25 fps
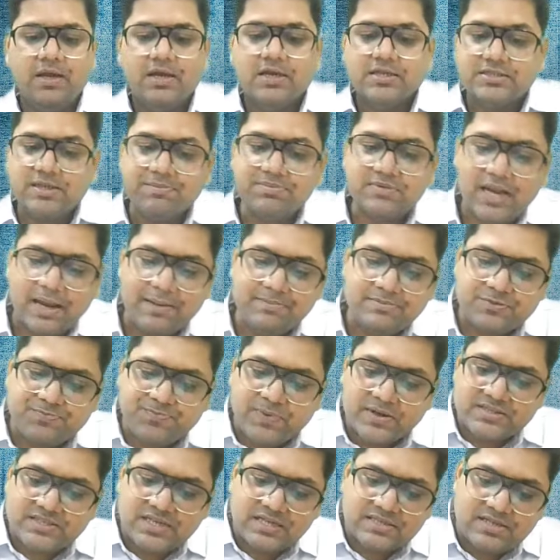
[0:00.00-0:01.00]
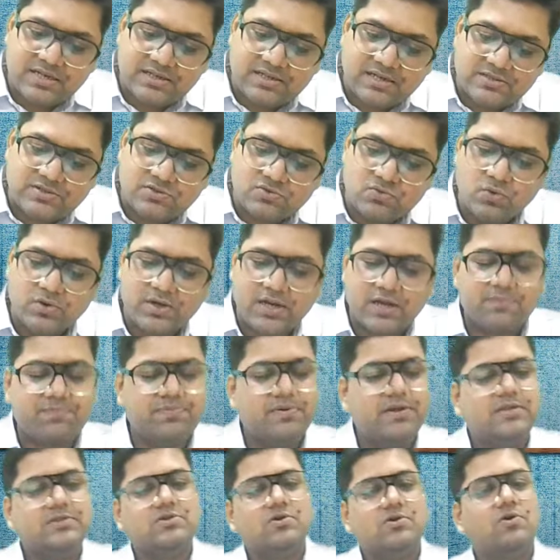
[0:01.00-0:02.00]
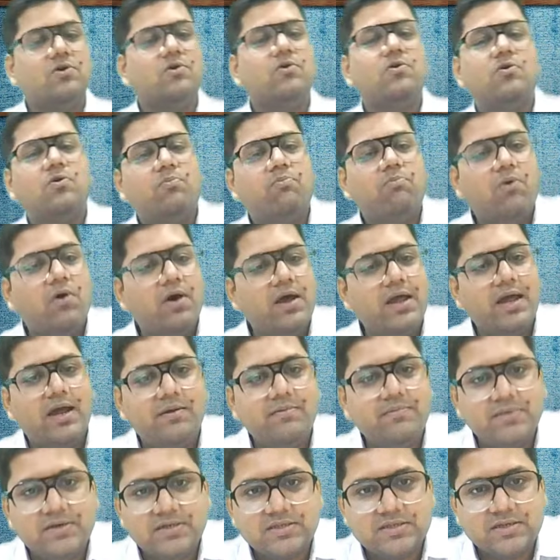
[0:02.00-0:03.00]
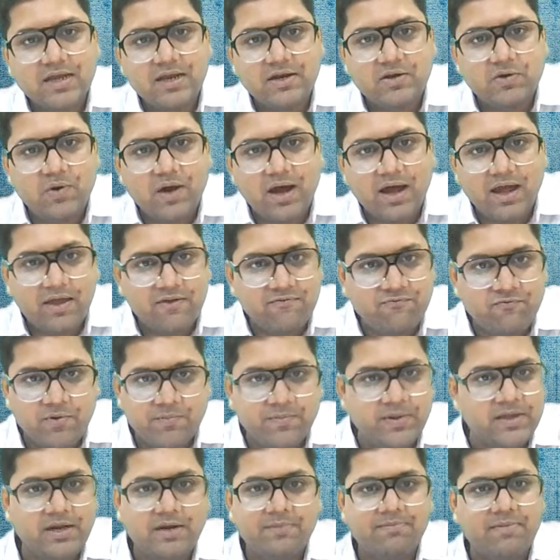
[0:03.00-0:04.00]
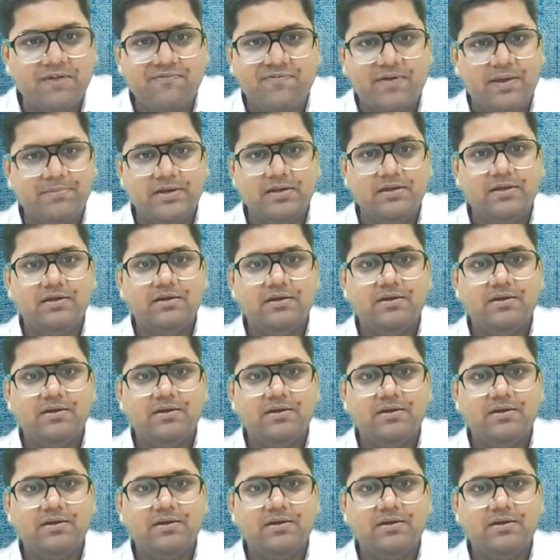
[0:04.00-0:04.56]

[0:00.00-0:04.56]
Sometimes purchase returns do take place. Oh boy, I must tell you, I have women in my family